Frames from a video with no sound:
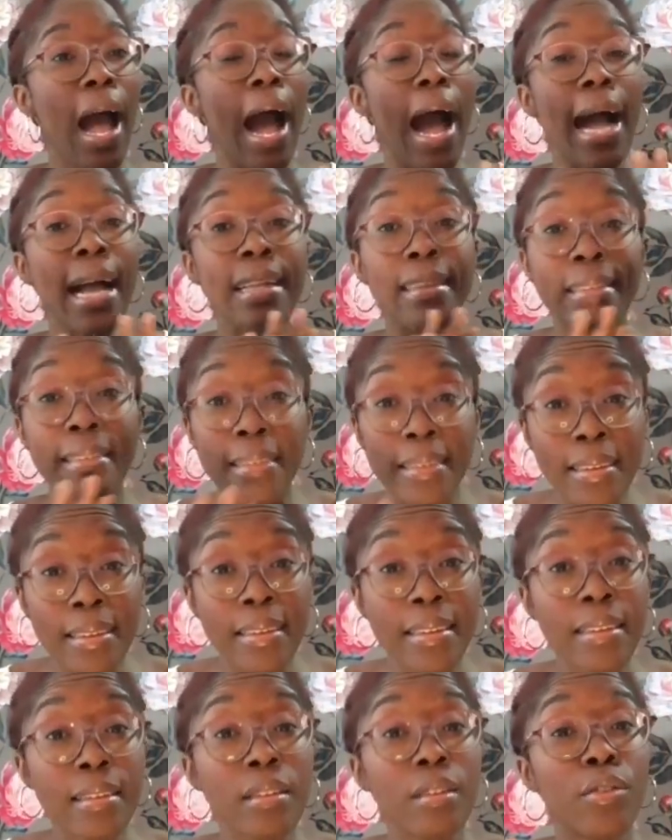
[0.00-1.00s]
I
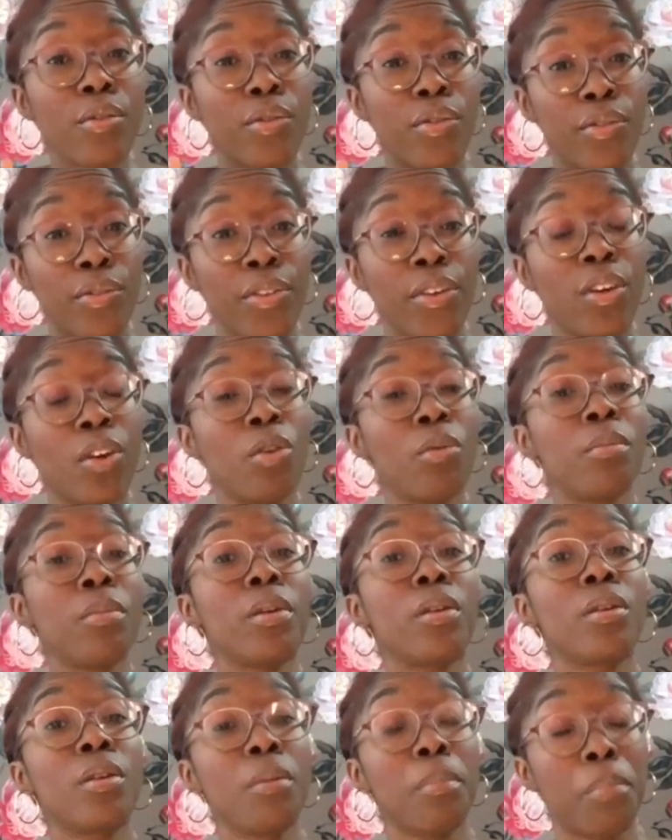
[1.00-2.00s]
didn't film
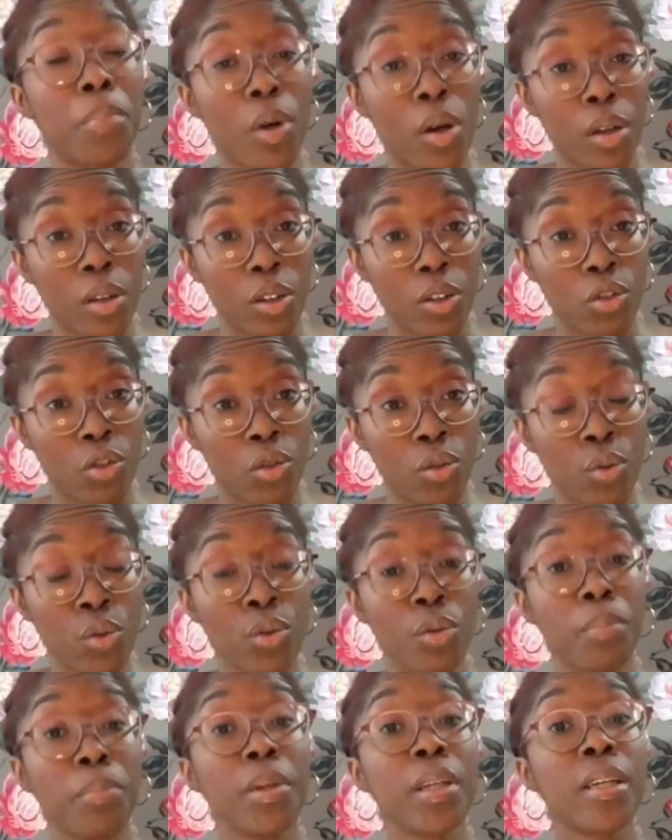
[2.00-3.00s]
the
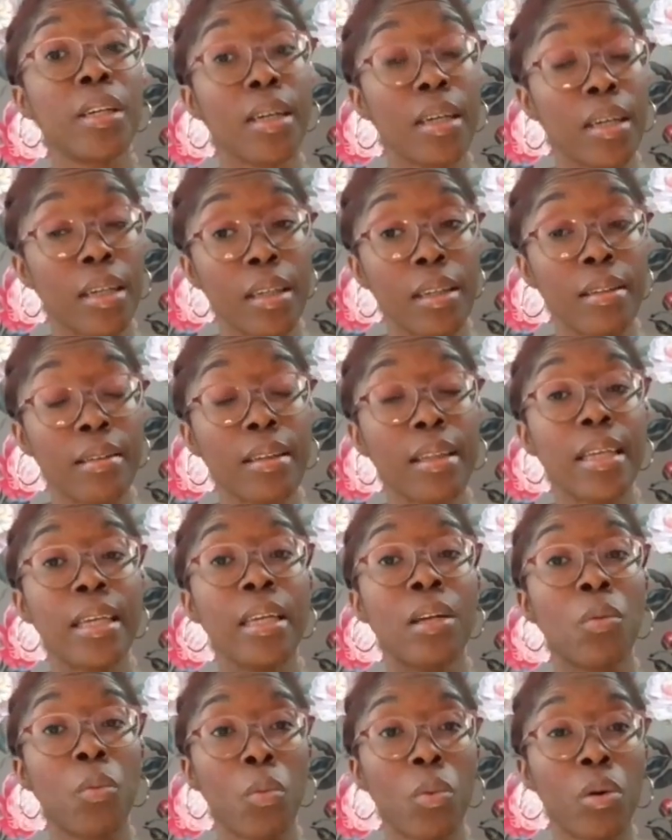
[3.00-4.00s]
bodysuit because
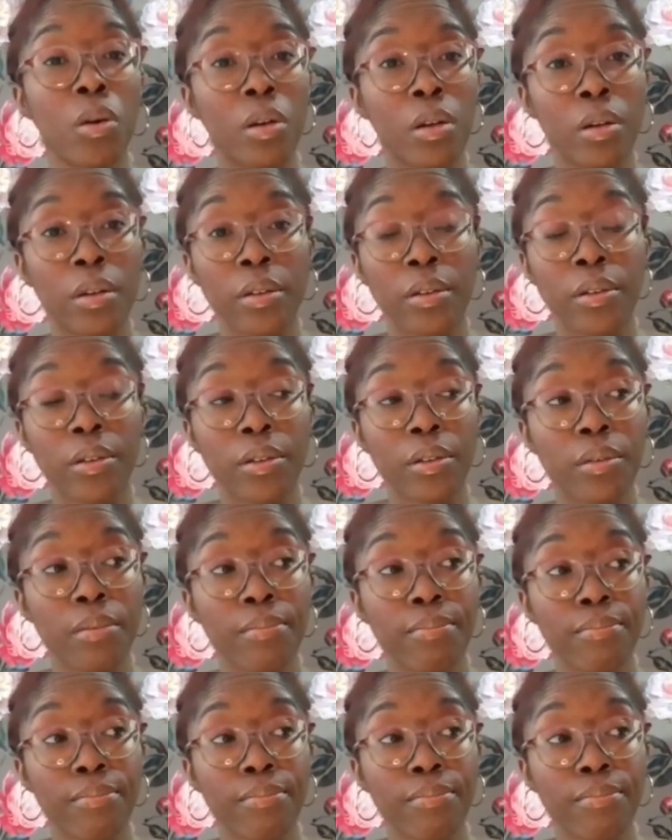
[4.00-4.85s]
it was